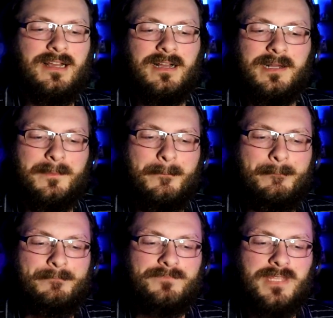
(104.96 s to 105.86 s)

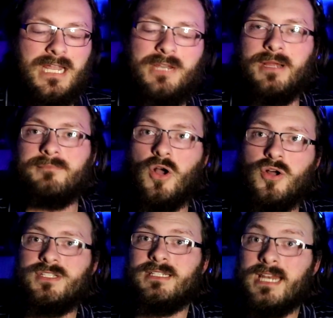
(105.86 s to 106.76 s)
Um, Anyway,
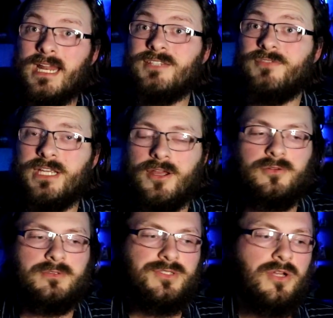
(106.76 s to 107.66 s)
on to today's video.
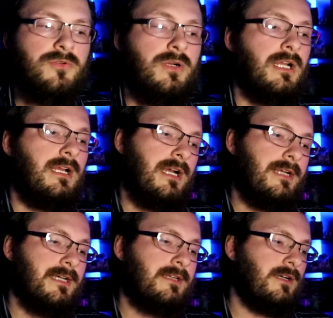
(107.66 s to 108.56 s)
So
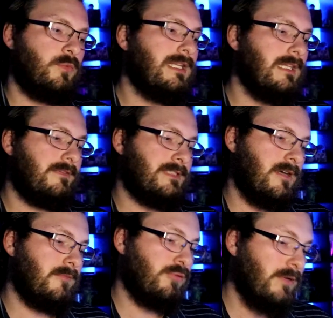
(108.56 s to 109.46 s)
a deck that we left
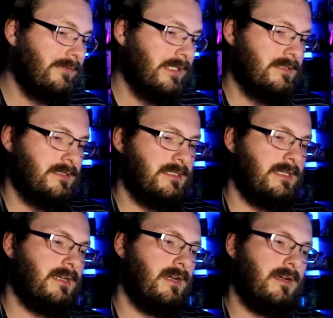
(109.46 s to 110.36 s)
out
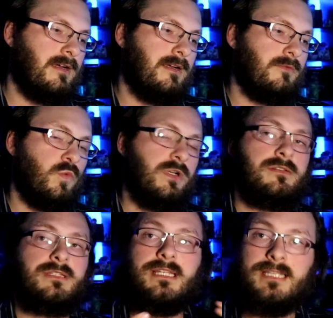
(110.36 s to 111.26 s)
previously uh, was